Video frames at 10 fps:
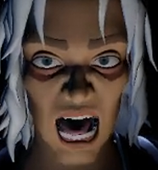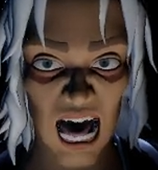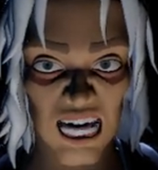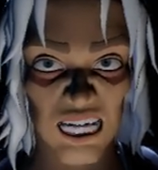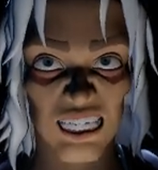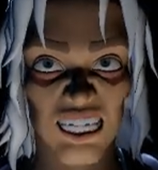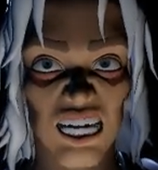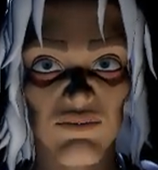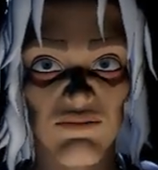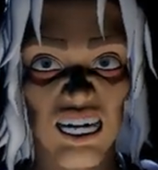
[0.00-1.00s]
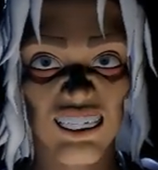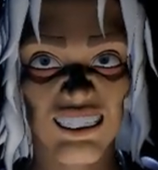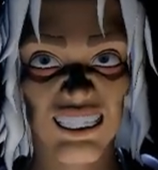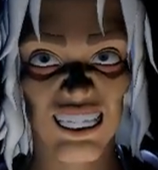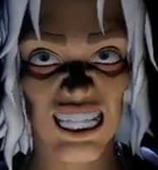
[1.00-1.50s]
So this is the boss
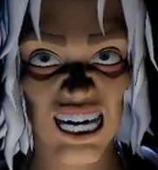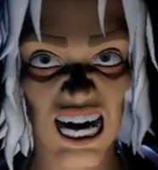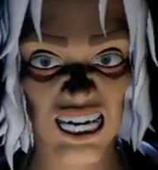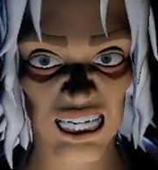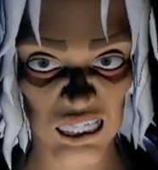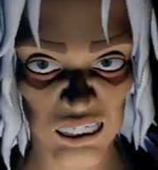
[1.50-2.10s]
fight, isn't it?